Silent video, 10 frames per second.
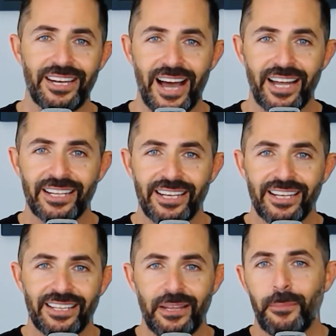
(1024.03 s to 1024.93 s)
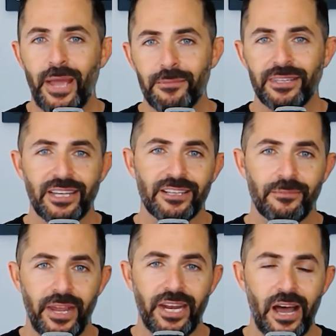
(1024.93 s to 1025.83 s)
not, the payment that is
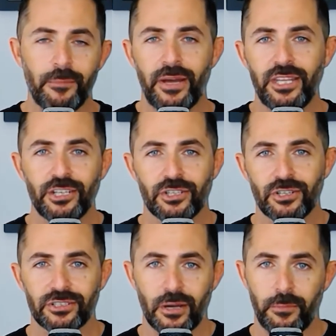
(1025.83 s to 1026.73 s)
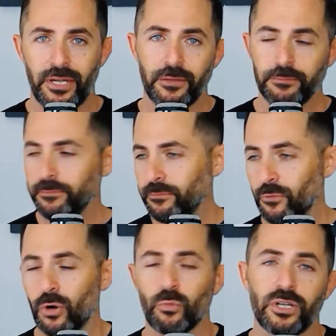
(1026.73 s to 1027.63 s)
made out by the insurance company
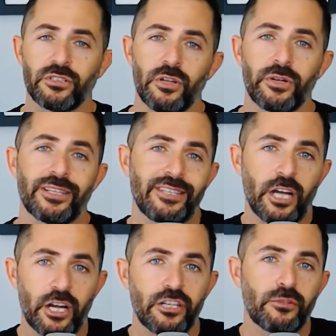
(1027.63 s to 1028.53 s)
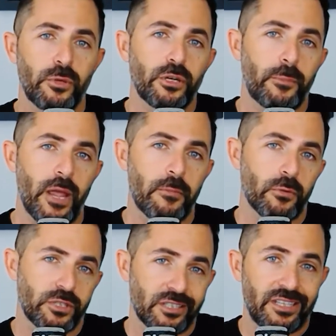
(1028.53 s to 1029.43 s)
or what is known as the undisputed payment,
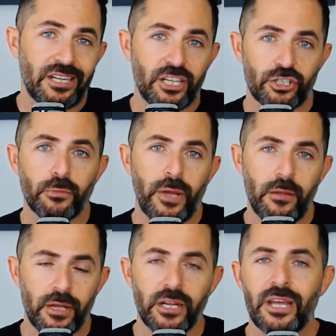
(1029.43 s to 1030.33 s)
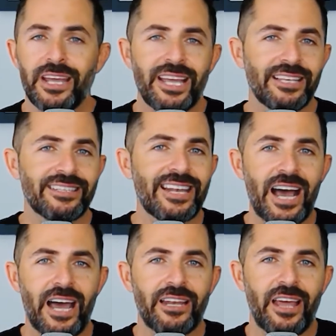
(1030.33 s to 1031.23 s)
which is the initial payment, is
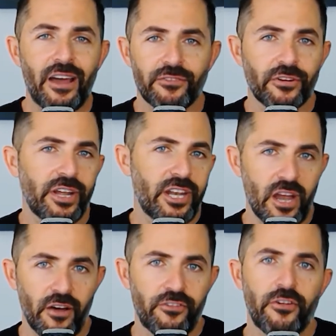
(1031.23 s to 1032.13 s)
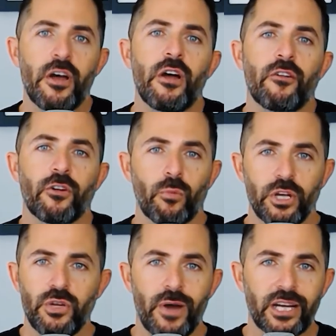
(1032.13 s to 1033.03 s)
not ever enough for
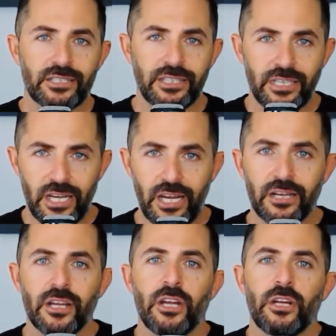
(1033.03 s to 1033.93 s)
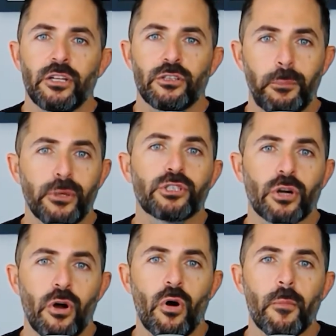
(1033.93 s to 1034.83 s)
what you actually need to put your
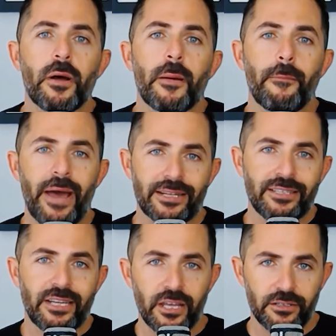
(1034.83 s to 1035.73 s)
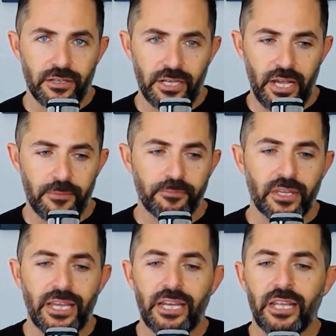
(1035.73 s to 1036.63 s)
home back together again.
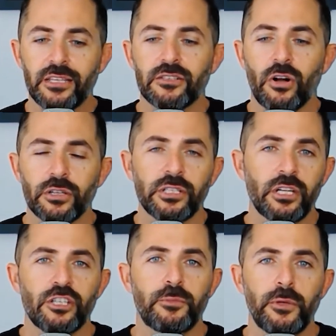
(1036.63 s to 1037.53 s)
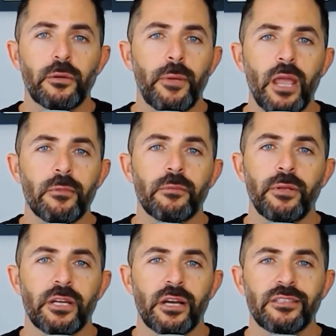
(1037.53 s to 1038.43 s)
It is called an undisputed payment
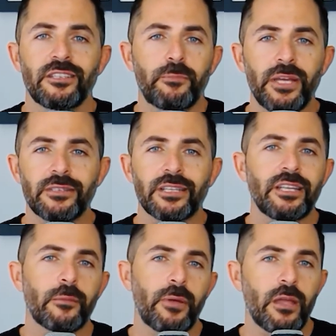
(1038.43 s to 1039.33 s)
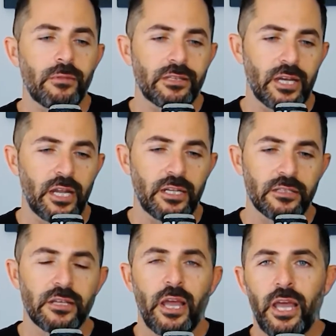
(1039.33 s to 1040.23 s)
because it's basically a payment that
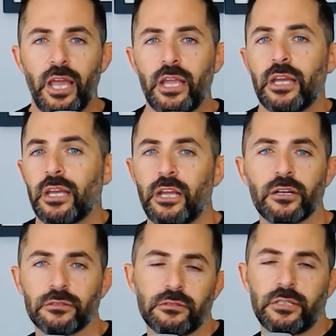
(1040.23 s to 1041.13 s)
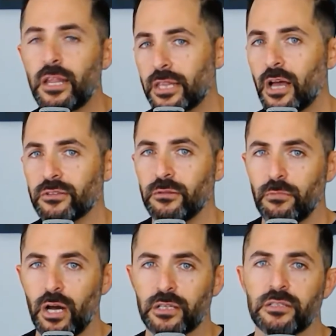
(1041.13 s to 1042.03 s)
is, hey, here's 10,000
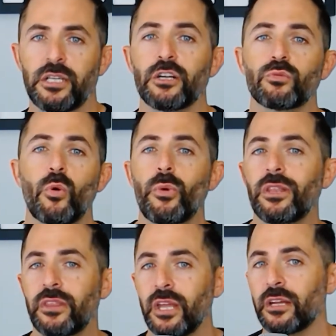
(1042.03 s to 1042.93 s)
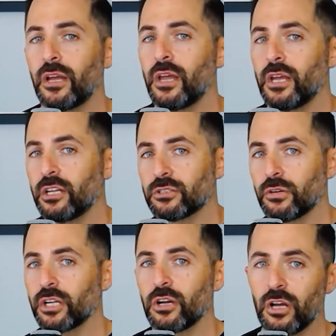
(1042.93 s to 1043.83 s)
bucks, here's what we think it's
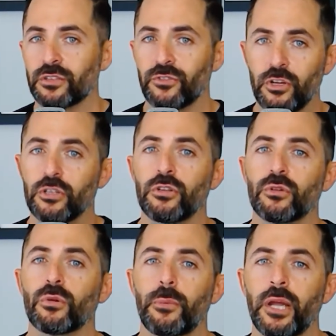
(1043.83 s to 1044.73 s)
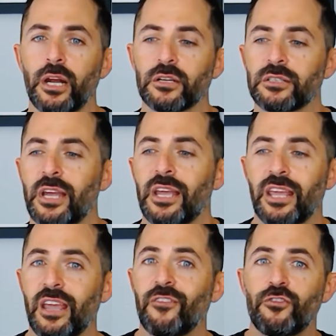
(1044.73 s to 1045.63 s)
going to cost for you to do the repairs.
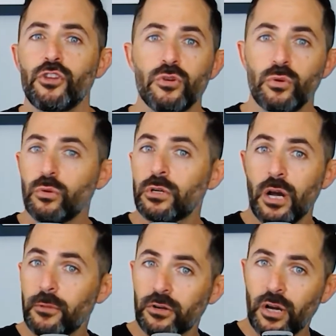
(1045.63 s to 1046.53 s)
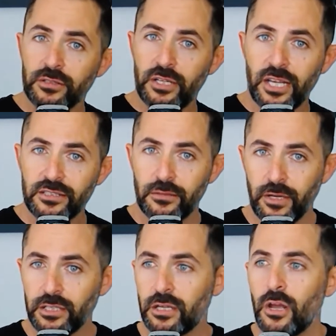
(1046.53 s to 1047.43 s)
If you come across an estimate